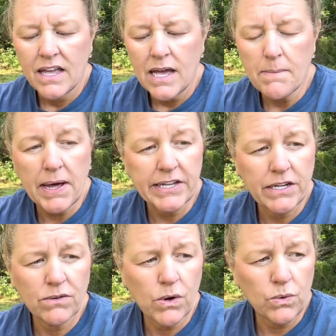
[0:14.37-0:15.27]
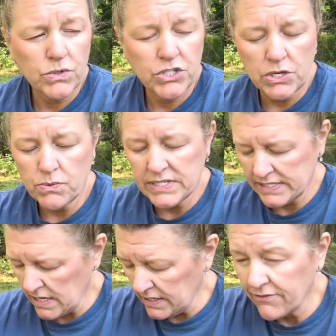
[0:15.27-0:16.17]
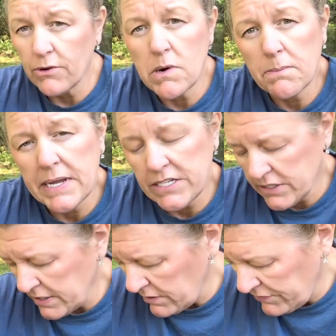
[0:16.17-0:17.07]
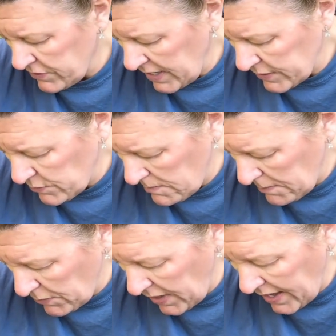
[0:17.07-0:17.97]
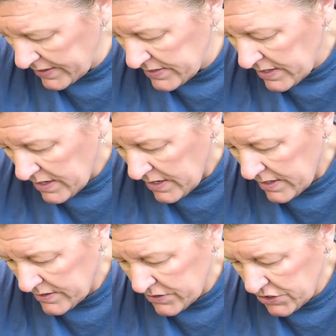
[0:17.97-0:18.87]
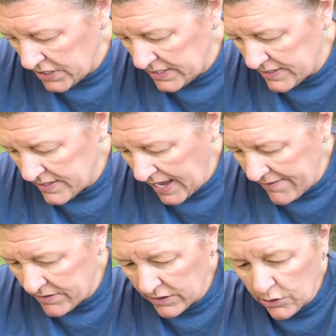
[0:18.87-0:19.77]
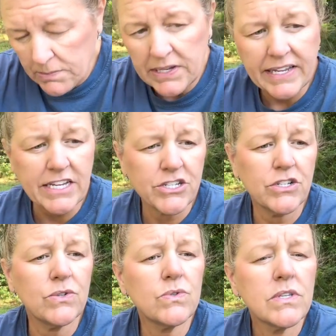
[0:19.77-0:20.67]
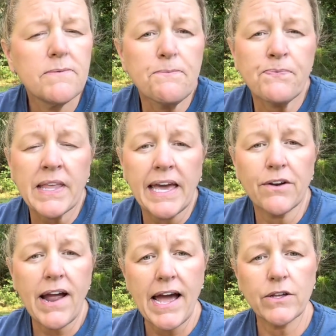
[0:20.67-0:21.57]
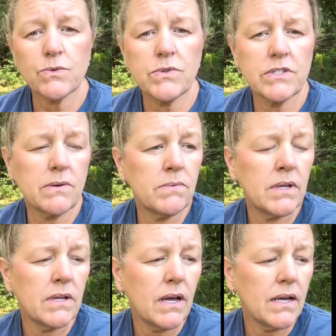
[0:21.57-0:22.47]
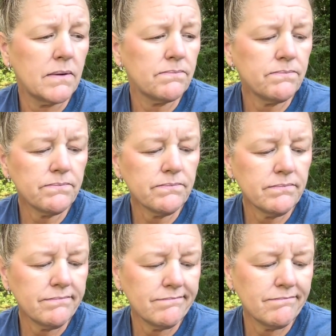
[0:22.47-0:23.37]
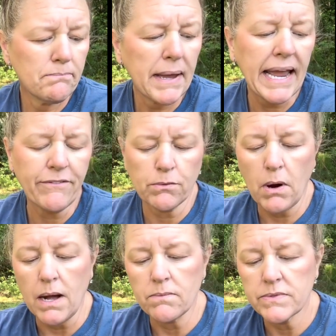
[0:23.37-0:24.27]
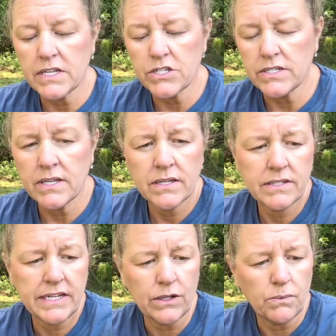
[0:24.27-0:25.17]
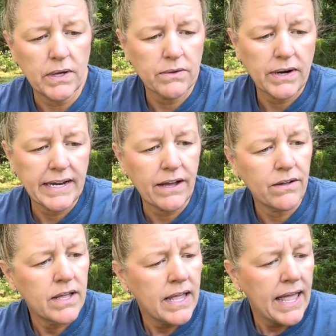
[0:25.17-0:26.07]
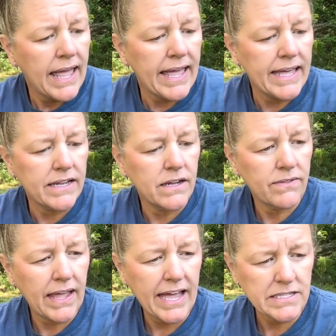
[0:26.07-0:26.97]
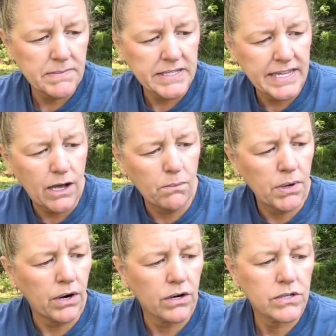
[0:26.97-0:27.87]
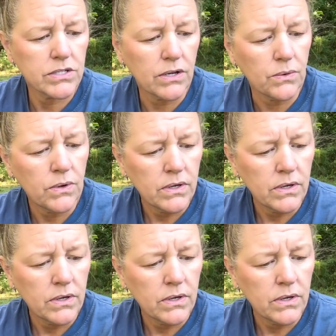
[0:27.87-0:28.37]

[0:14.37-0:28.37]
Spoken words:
about a year old. She was Sunny from our beach litter, if you guys remember that. She's having a little bit of issues at her house with some behavior problems that she's dealing with right now, and they asked me to help her, so